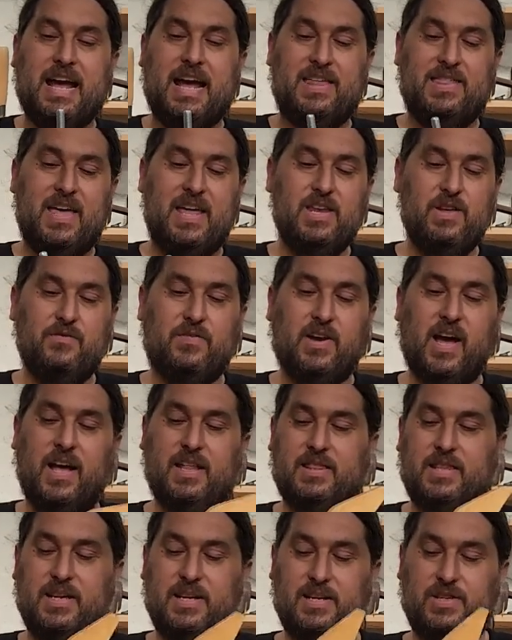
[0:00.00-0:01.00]
And then you've
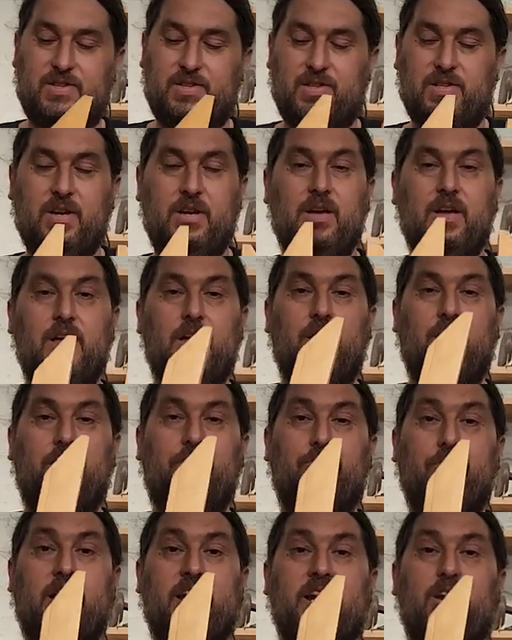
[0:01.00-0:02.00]
got these
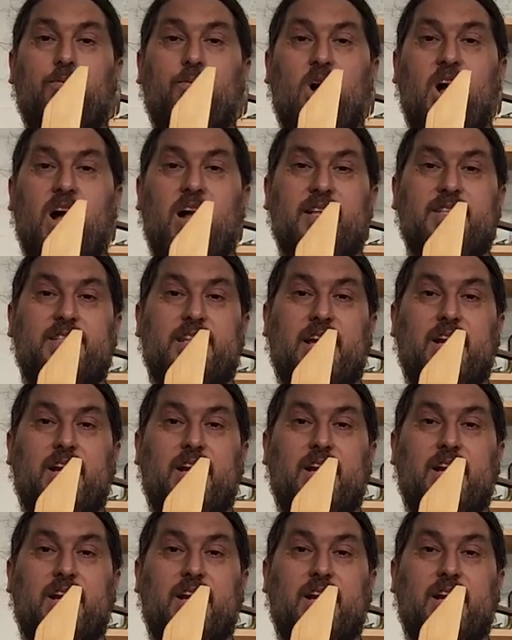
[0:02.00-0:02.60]
threaded rods